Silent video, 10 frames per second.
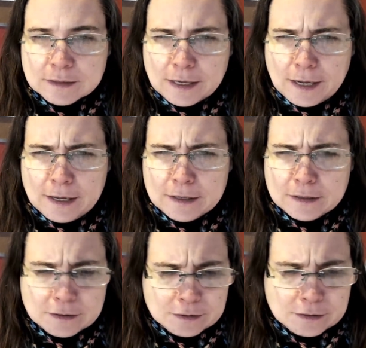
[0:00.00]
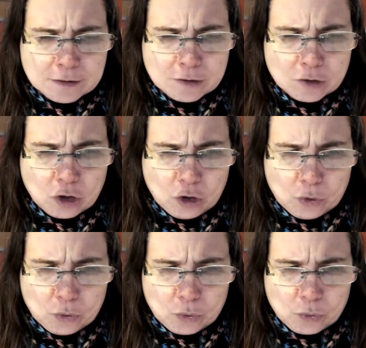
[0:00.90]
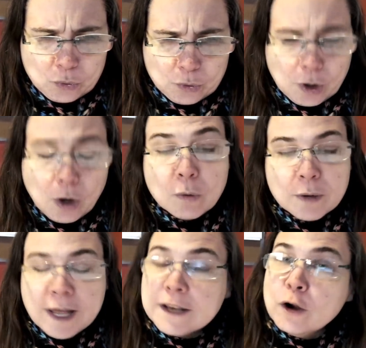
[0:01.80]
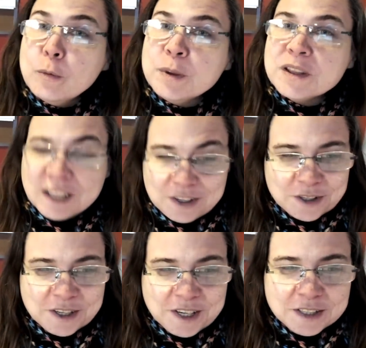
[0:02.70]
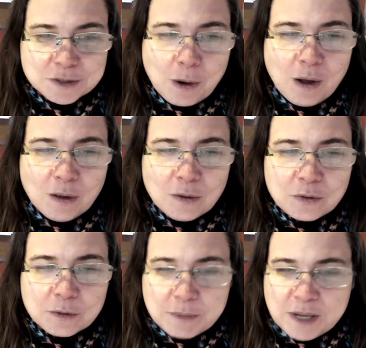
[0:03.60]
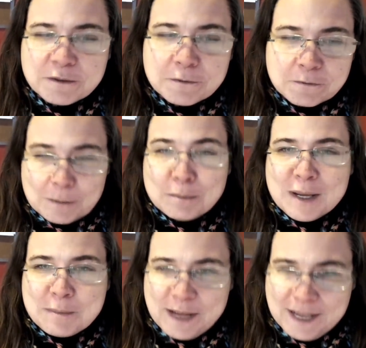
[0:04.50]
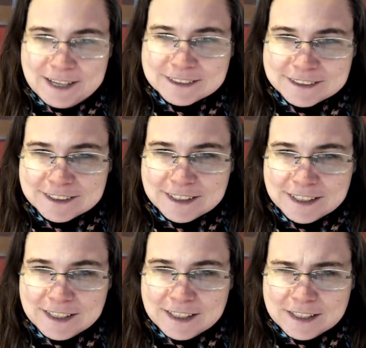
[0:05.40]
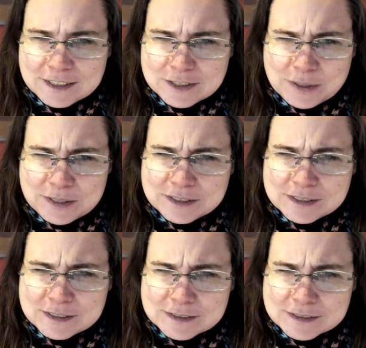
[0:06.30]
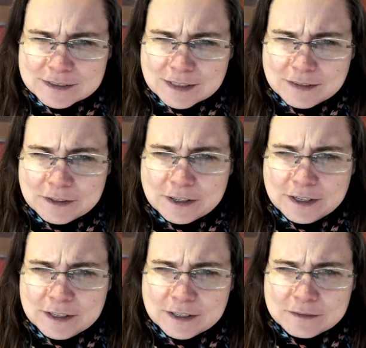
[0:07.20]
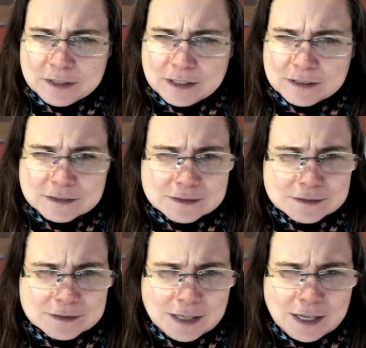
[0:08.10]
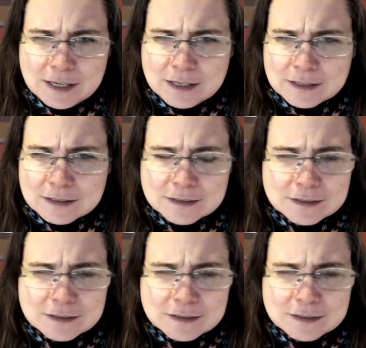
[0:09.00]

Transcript: N-O. Oh, an open letter to all the men from my past. Sorry, this is a very inconvenient heading.